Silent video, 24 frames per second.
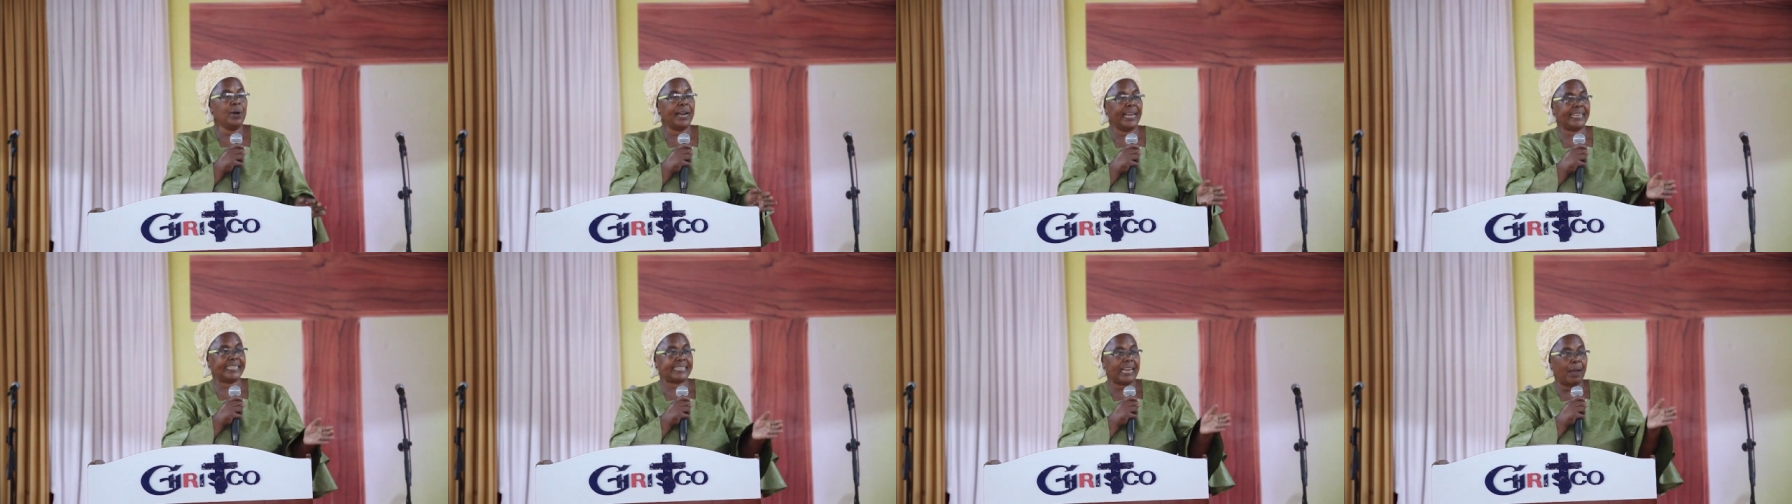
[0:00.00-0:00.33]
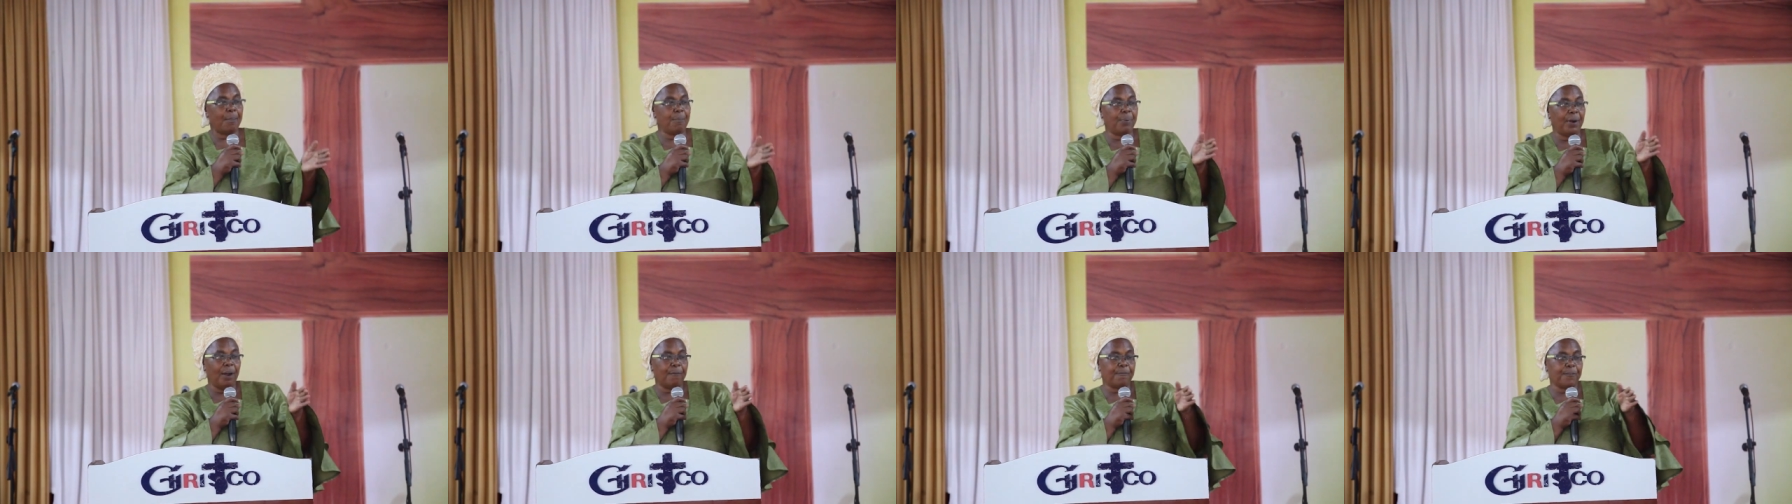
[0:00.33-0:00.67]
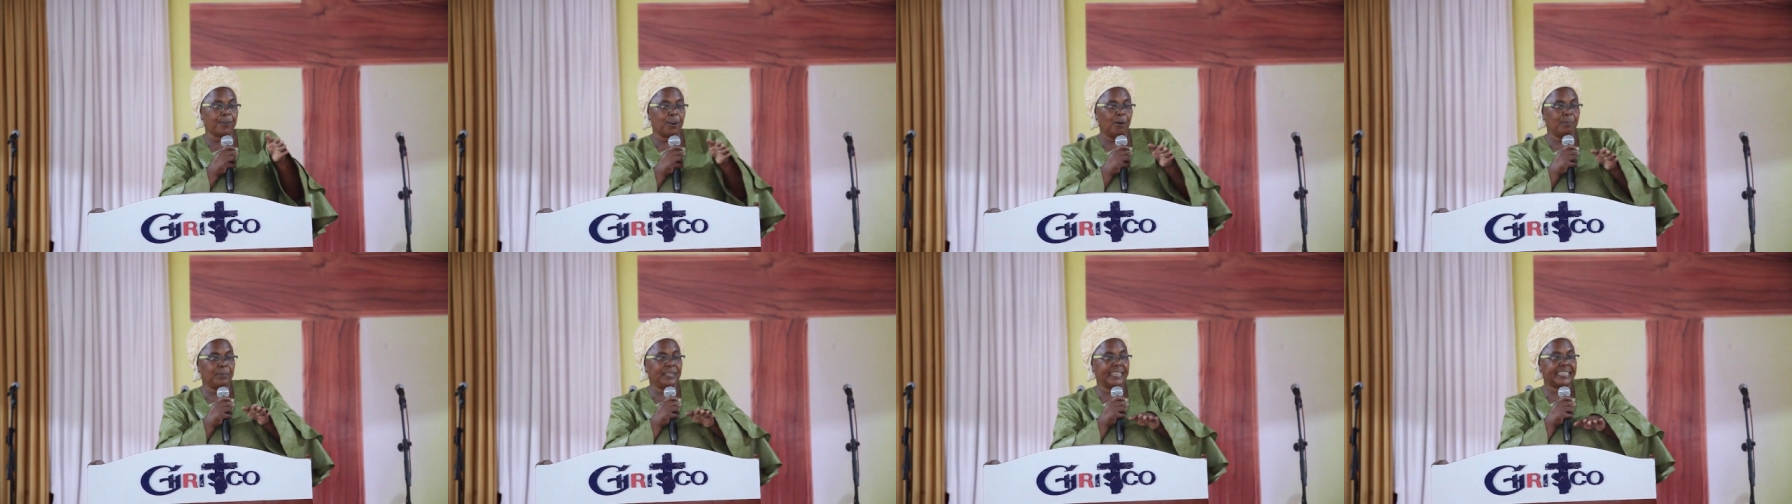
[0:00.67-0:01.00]

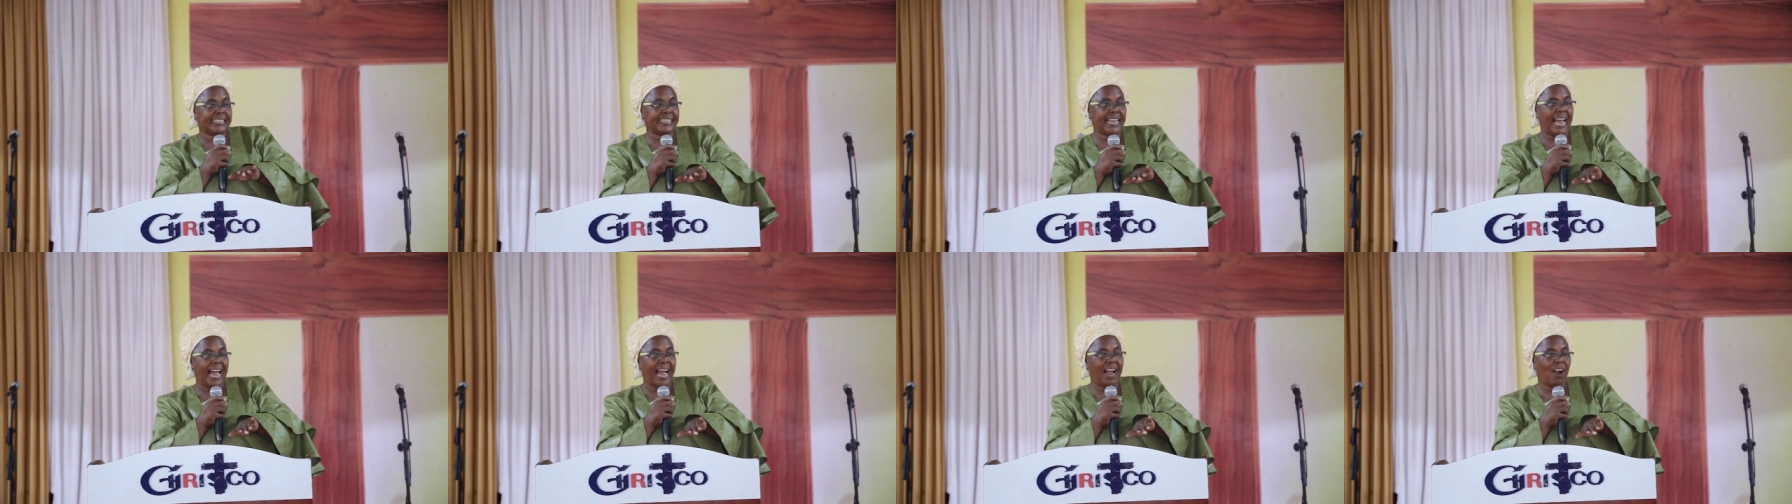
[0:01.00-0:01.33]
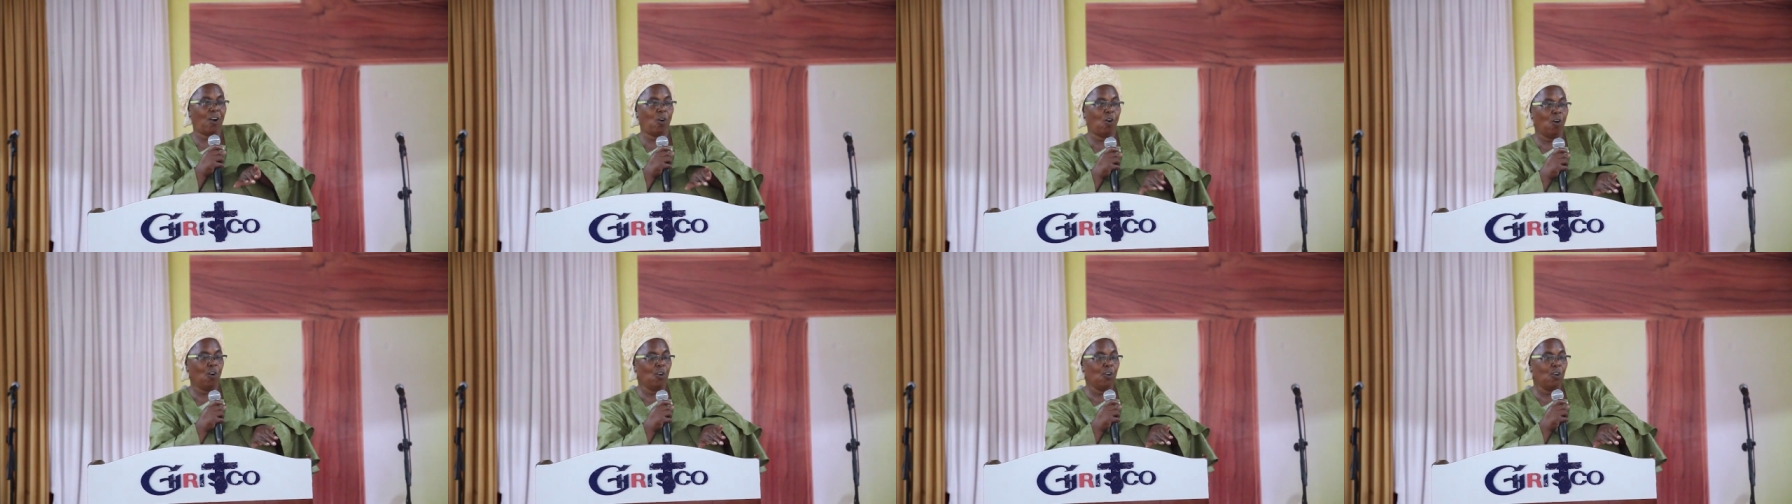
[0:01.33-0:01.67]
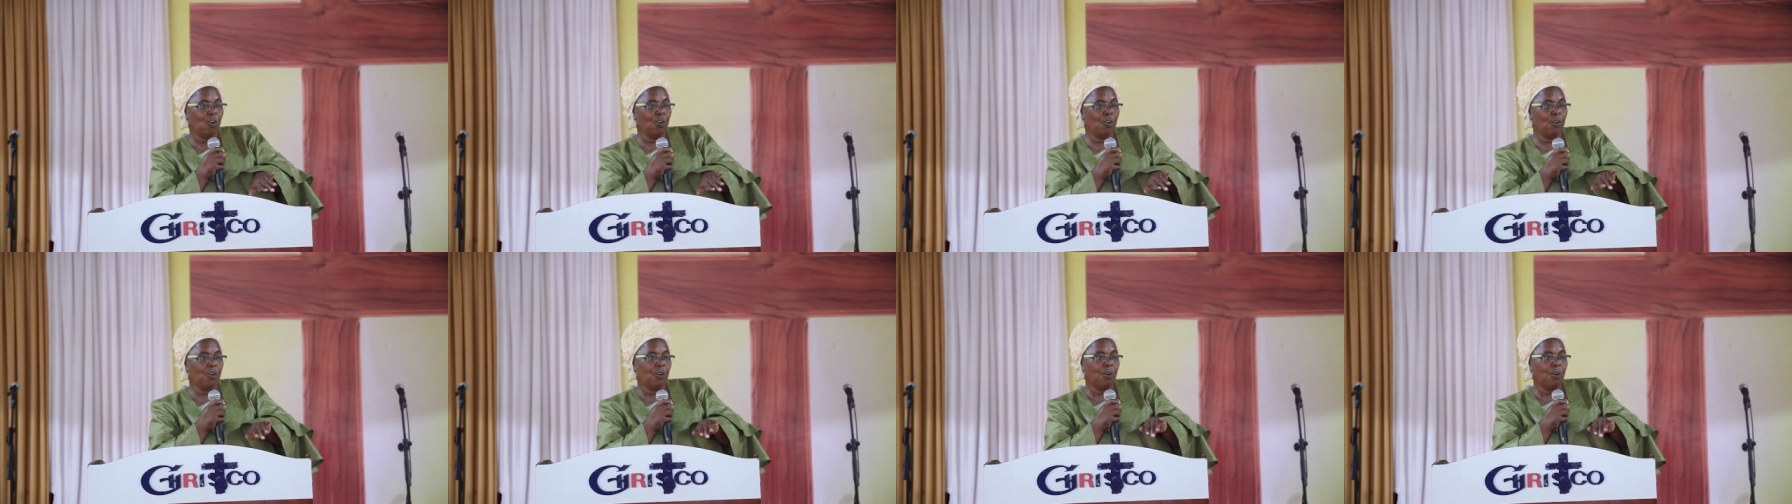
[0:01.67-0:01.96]
Munachambua from this angle.